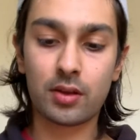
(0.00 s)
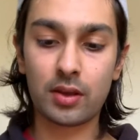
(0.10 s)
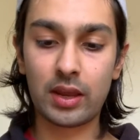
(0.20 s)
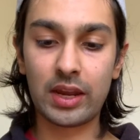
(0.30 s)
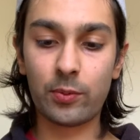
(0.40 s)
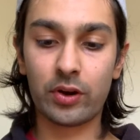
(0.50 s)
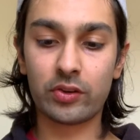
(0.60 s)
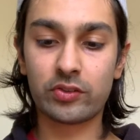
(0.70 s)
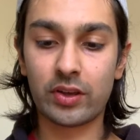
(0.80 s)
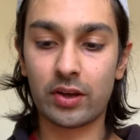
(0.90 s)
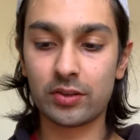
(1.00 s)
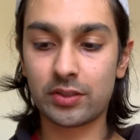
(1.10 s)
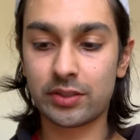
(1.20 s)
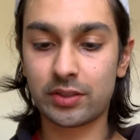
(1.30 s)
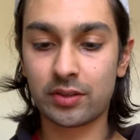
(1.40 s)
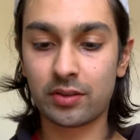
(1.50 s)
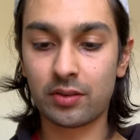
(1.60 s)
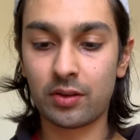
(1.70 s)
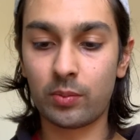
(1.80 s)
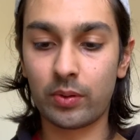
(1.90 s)
Anyone who sells,
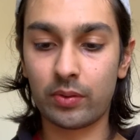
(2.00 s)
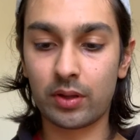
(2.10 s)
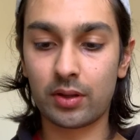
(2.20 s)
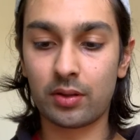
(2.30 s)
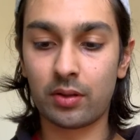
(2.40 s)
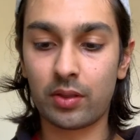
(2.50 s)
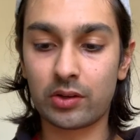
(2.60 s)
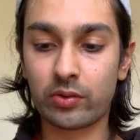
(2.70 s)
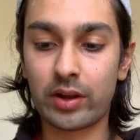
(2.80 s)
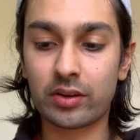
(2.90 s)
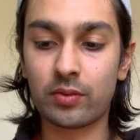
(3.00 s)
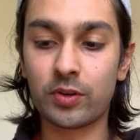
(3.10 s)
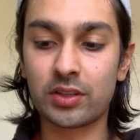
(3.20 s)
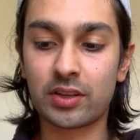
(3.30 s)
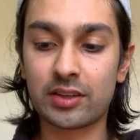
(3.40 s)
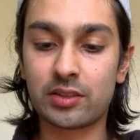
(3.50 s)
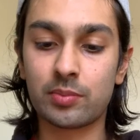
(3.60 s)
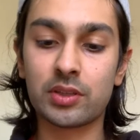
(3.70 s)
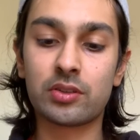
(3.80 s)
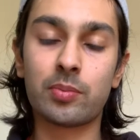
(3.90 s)
whether they're trying to convince
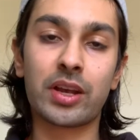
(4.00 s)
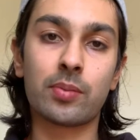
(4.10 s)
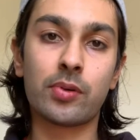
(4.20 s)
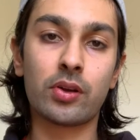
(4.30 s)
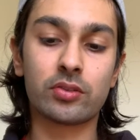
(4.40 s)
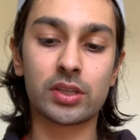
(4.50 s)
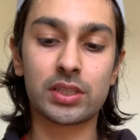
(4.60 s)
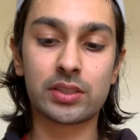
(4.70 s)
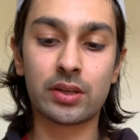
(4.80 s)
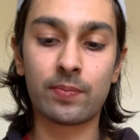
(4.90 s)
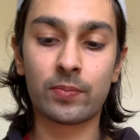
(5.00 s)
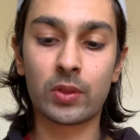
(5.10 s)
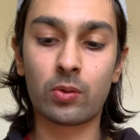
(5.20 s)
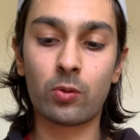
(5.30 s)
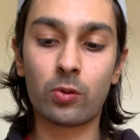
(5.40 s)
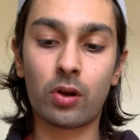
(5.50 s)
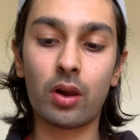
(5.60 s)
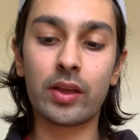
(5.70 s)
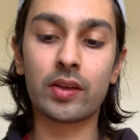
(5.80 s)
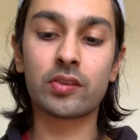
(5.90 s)
customers to make a purchase or
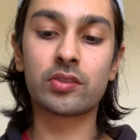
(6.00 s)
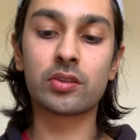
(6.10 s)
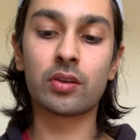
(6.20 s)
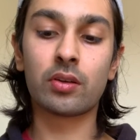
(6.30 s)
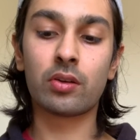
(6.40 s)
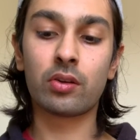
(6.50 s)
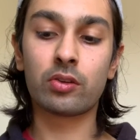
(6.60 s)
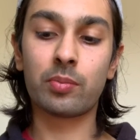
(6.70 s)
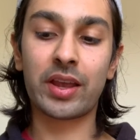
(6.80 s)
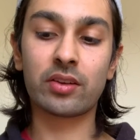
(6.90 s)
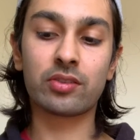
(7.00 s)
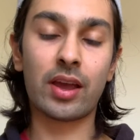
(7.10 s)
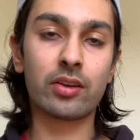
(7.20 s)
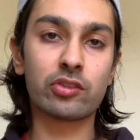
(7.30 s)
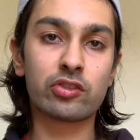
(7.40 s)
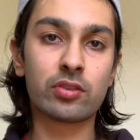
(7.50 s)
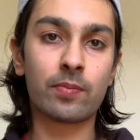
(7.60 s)
colleagues to make a change,